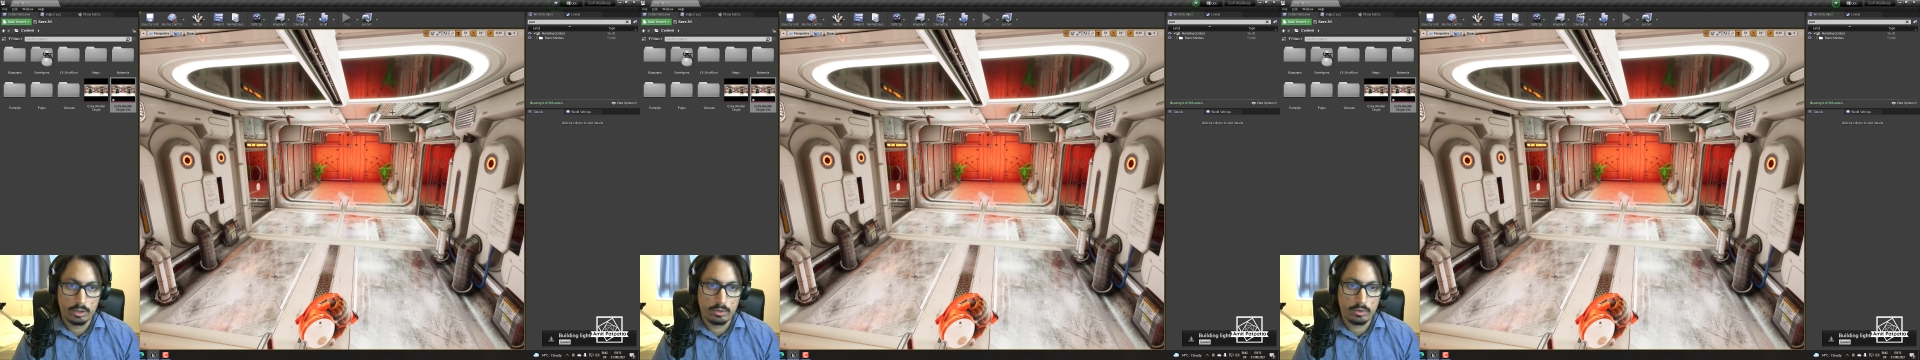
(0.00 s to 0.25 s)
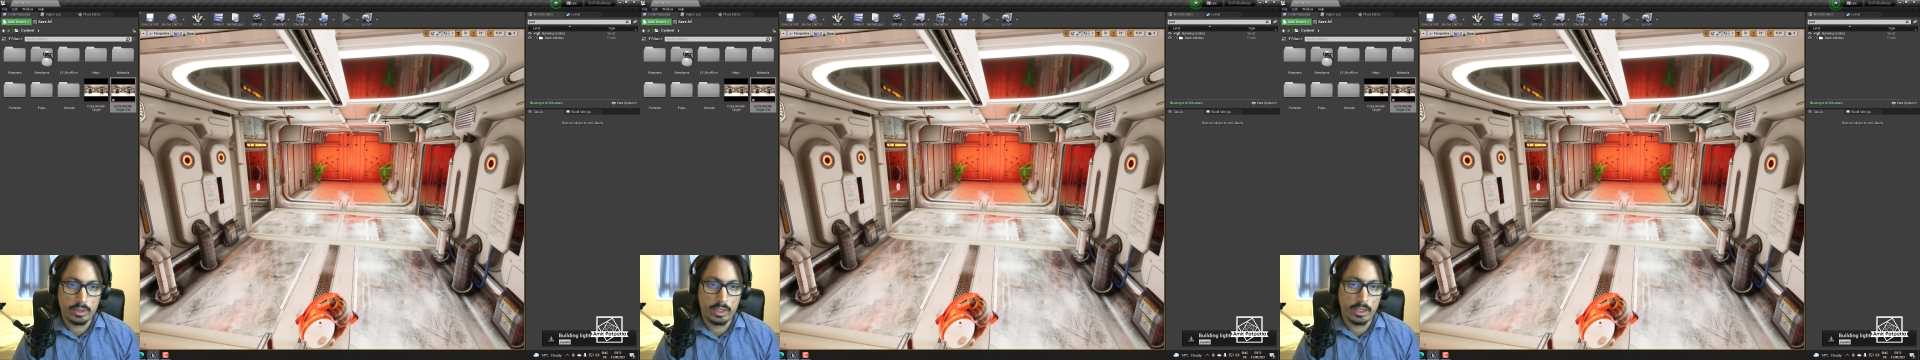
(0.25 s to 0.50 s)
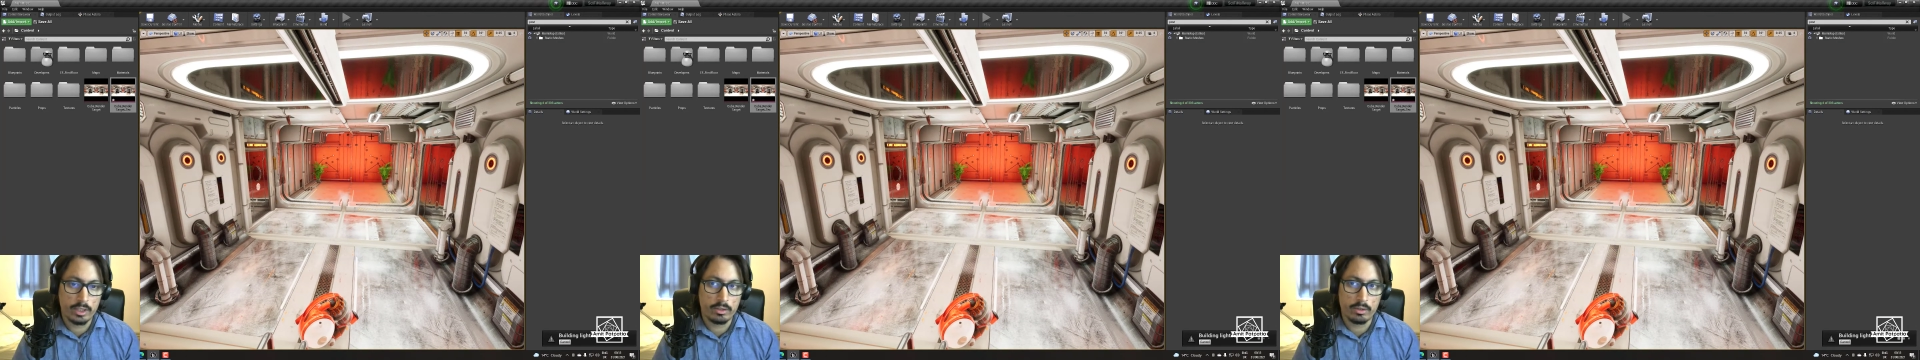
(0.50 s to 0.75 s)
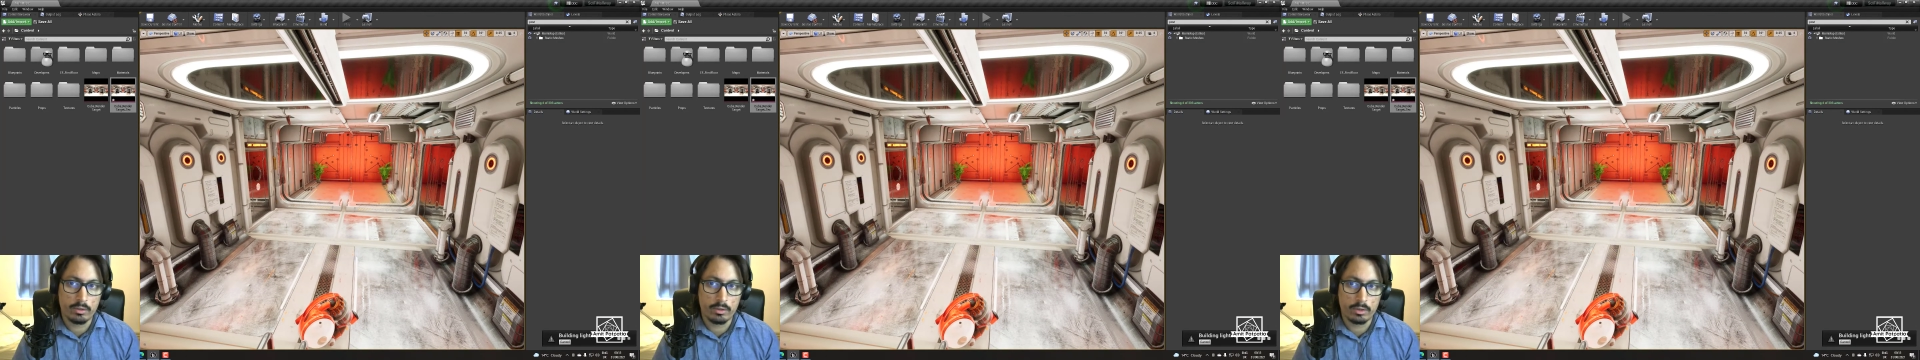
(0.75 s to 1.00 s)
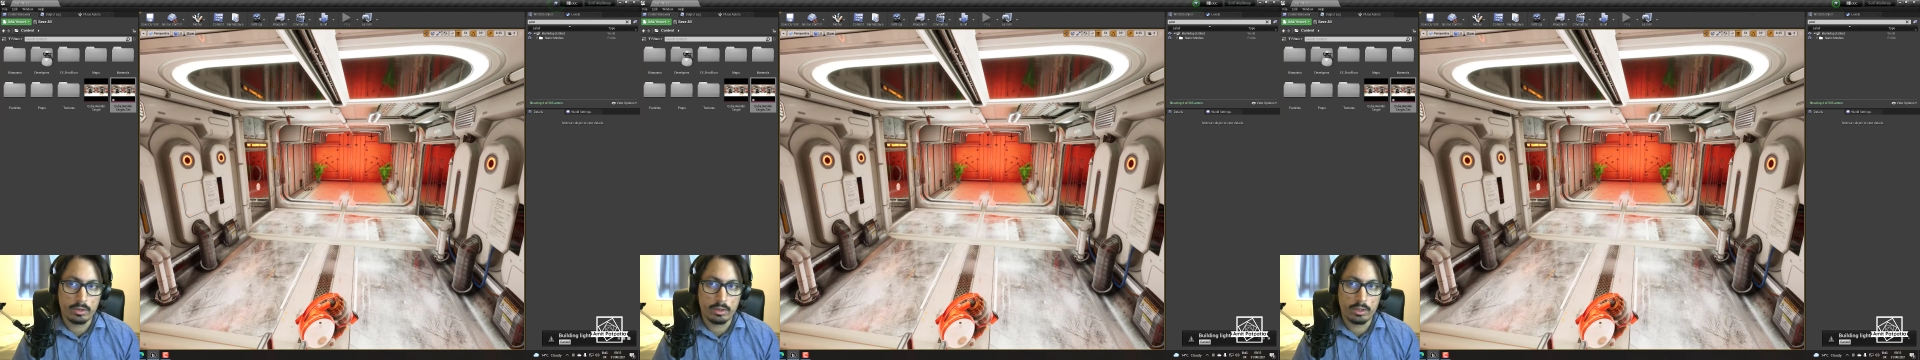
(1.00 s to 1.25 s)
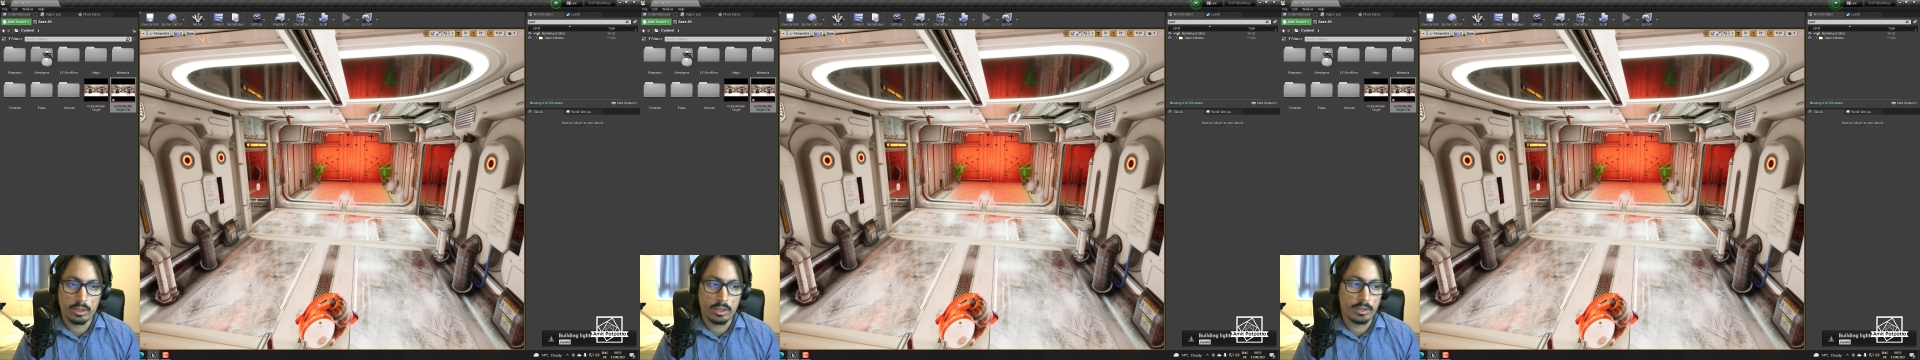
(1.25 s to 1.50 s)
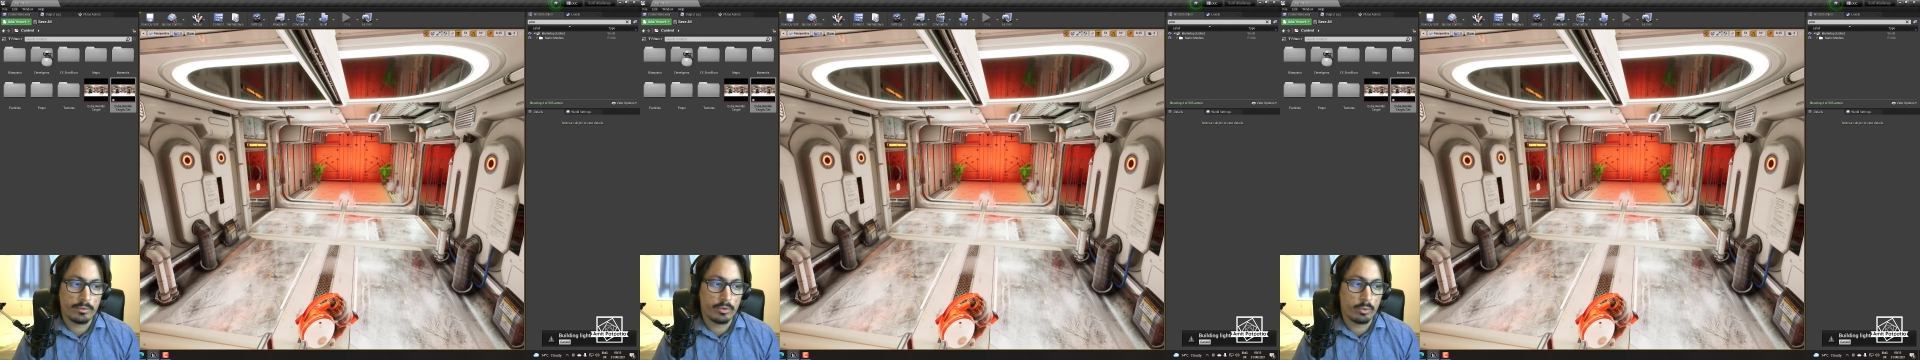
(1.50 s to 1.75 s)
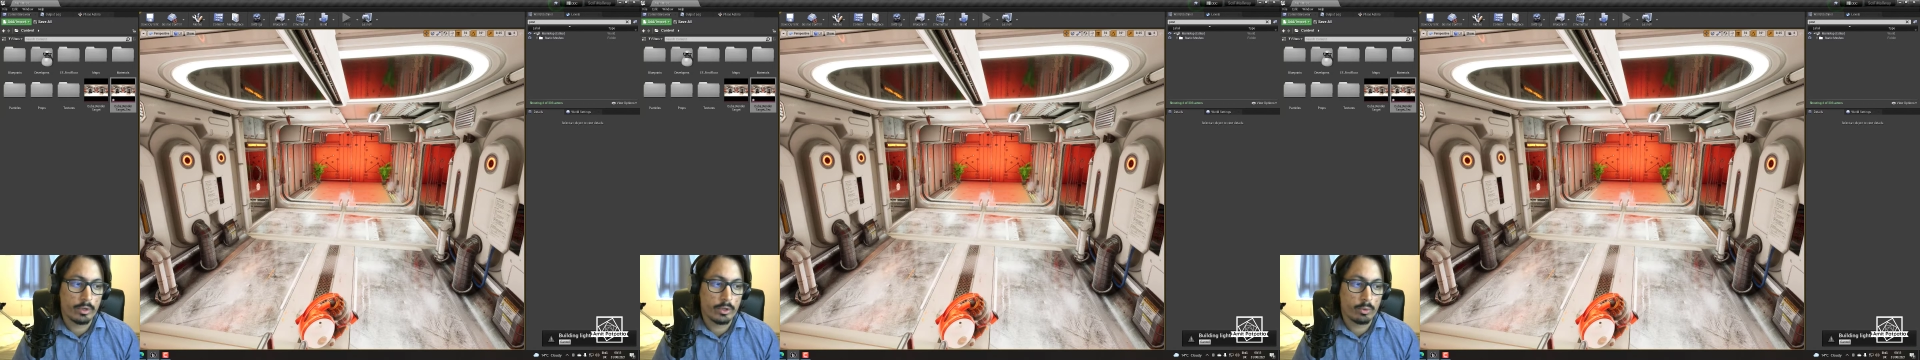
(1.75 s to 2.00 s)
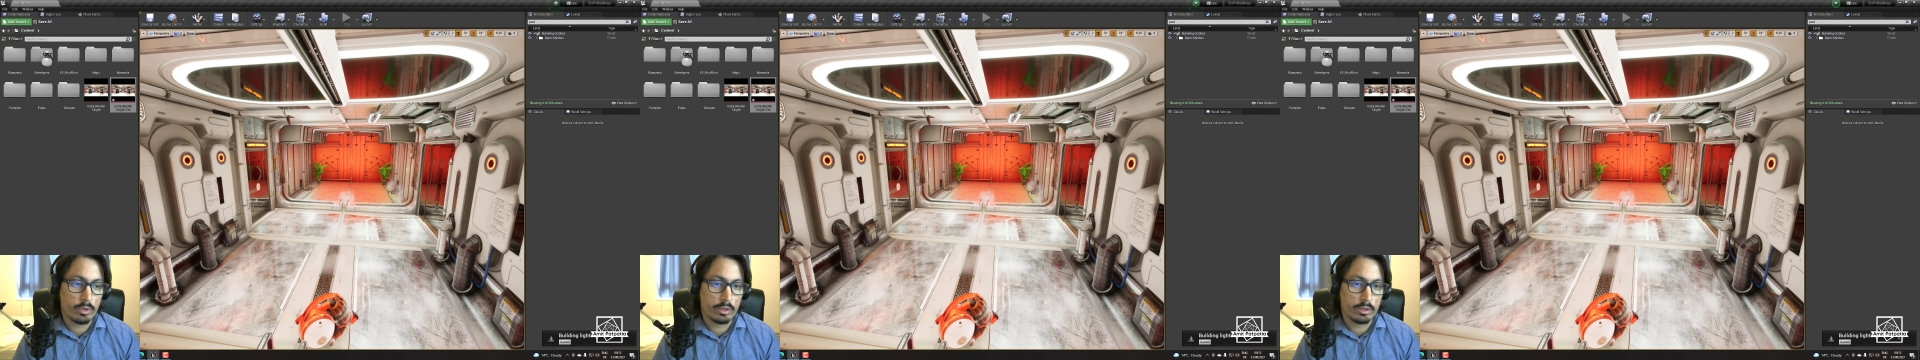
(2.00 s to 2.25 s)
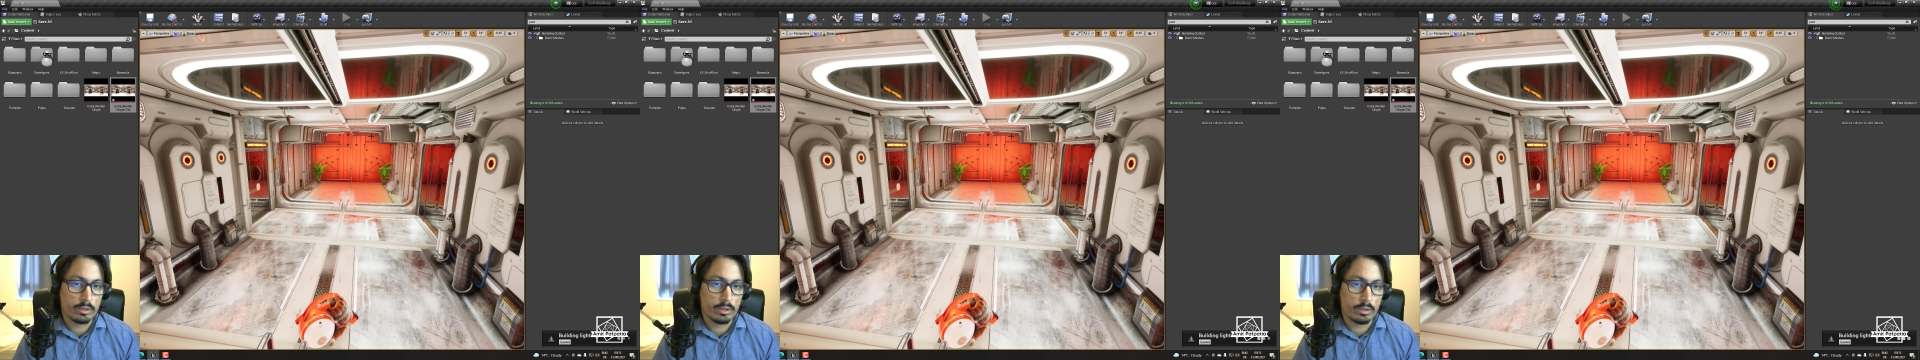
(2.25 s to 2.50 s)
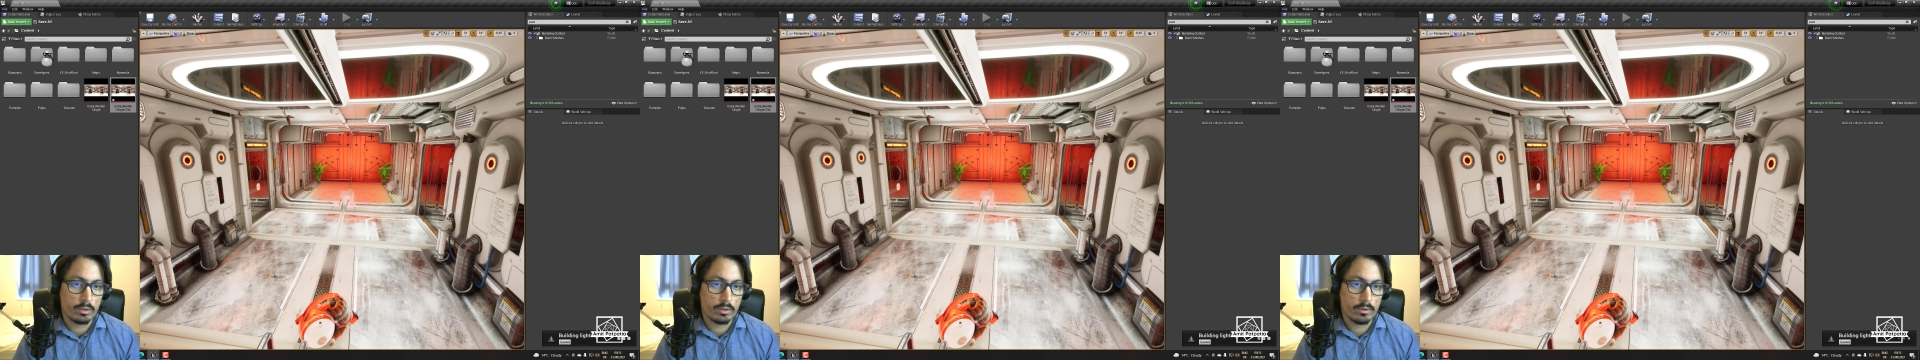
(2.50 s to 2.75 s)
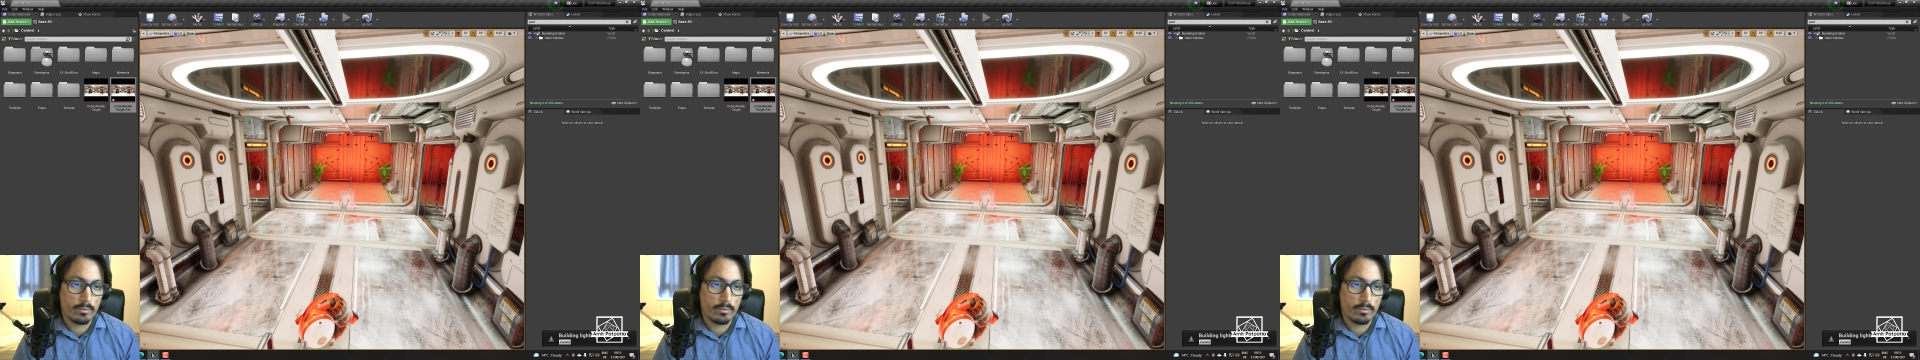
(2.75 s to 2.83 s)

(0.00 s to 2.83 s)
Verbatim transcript: to get it to look uh, the way you want it to look